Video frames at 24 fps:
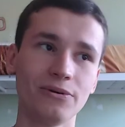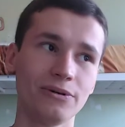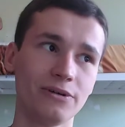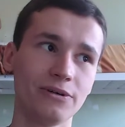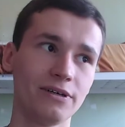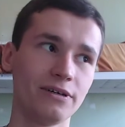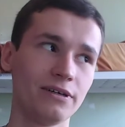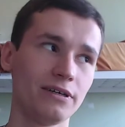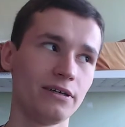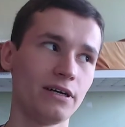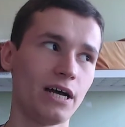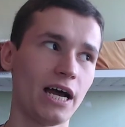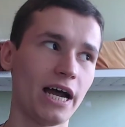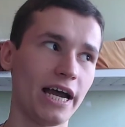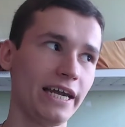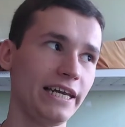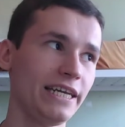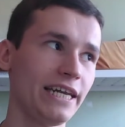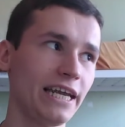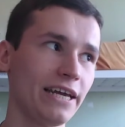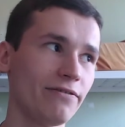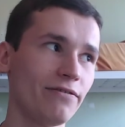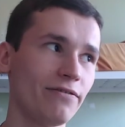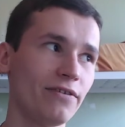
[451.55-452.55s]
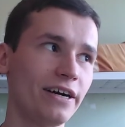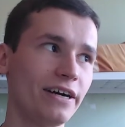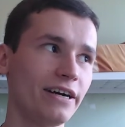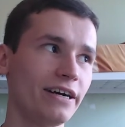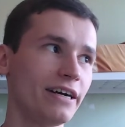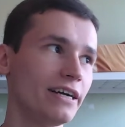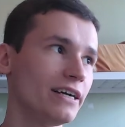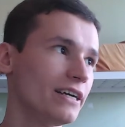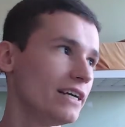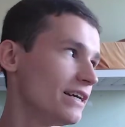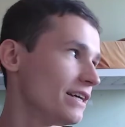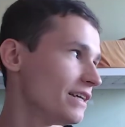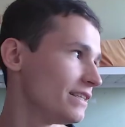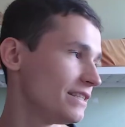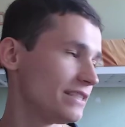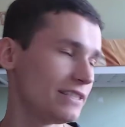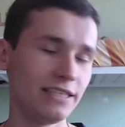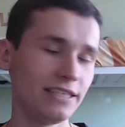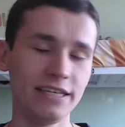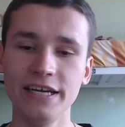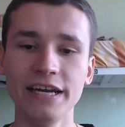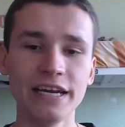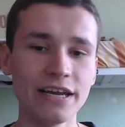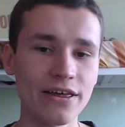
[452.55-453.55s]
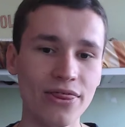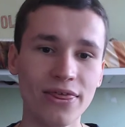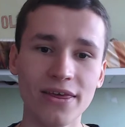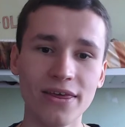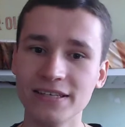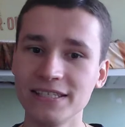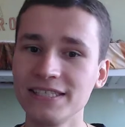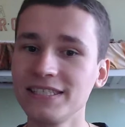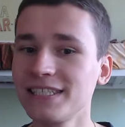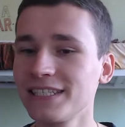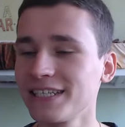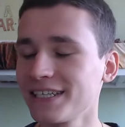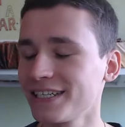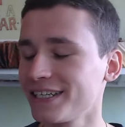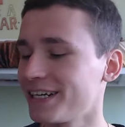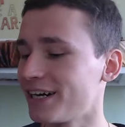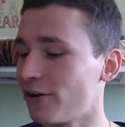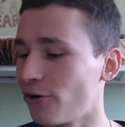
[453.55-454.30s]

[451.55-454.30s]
Uh, I never see this uh,